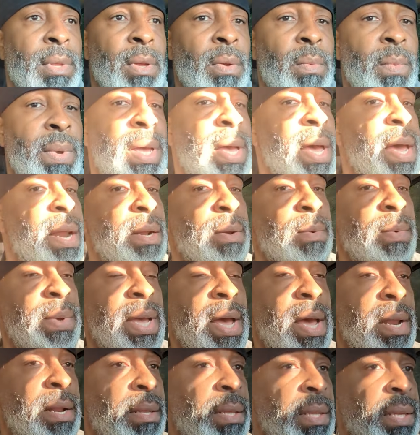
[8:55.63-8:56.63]
we gotta
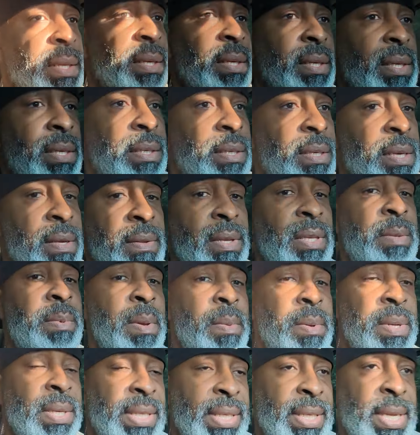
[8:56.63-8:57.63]
give these
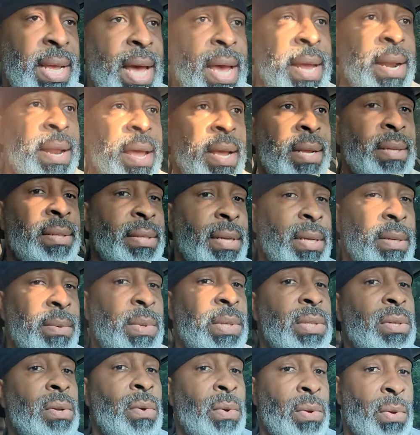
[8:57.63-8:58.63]
people the side eye and say,
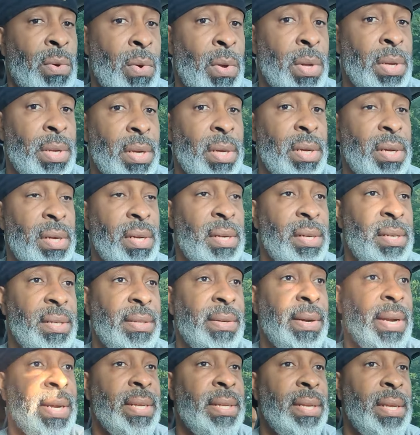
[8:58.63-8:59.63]
what's going on here,
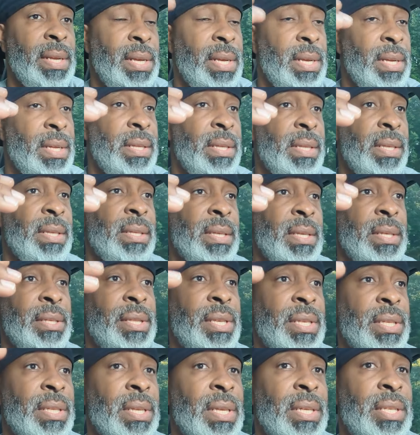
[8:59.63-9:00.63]
right? This
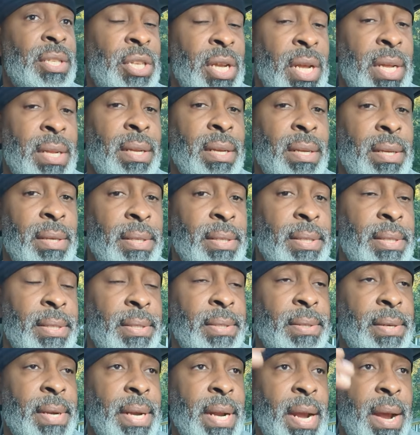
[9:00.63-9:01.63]
agenda.
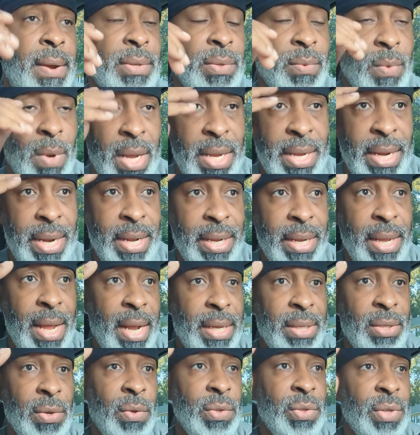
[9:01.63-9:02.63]
Right.
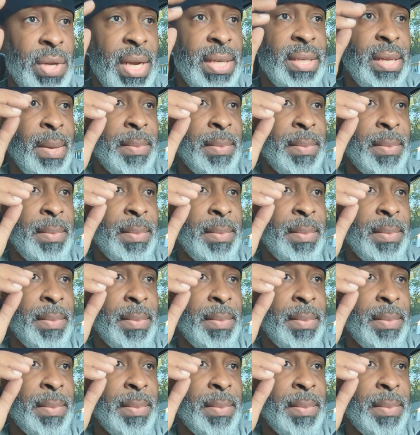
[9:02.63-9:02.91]
I told you guys